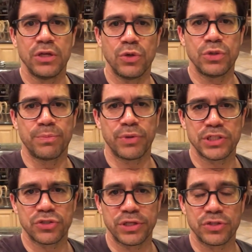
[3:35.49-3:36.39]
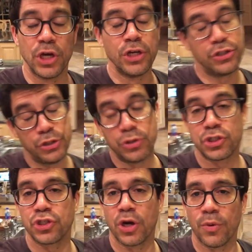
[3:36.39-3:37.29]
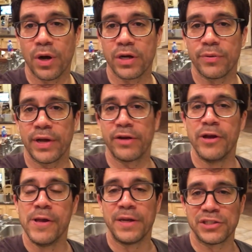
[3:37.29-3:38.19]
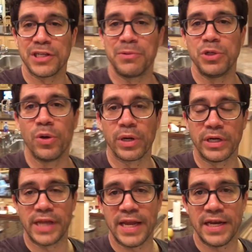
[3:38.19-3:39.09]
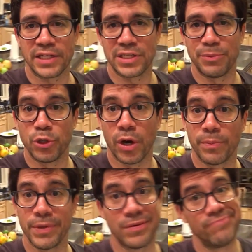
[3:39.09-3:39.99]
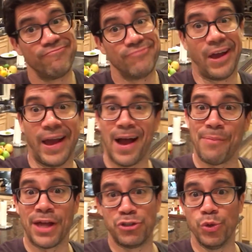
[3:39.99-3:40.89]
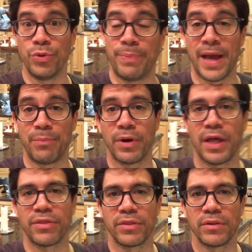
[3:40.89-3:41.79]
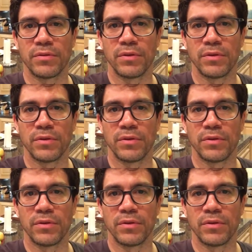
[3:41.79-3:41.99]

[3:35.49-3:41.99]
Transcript: yo, your breath stinks, do you just start walking around next time you go on a date, next time you go out with people, hey, I'm that dude with bad breath?